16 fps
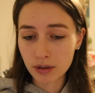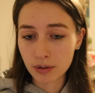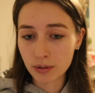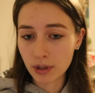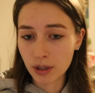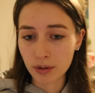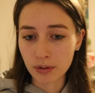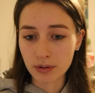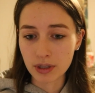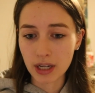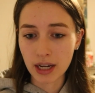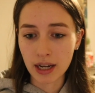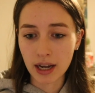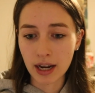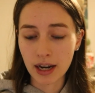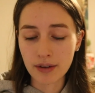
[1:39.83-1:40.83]
Who knows?
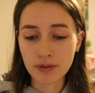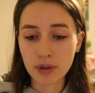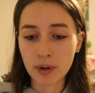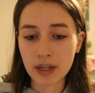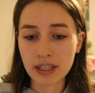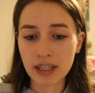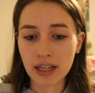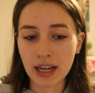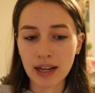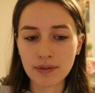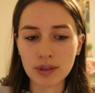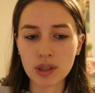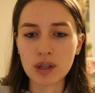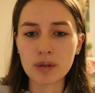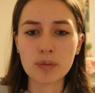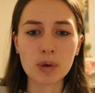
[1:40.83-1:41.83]
I have no idea. I have to
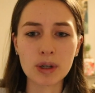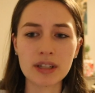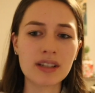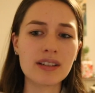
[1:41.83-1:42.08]
look more into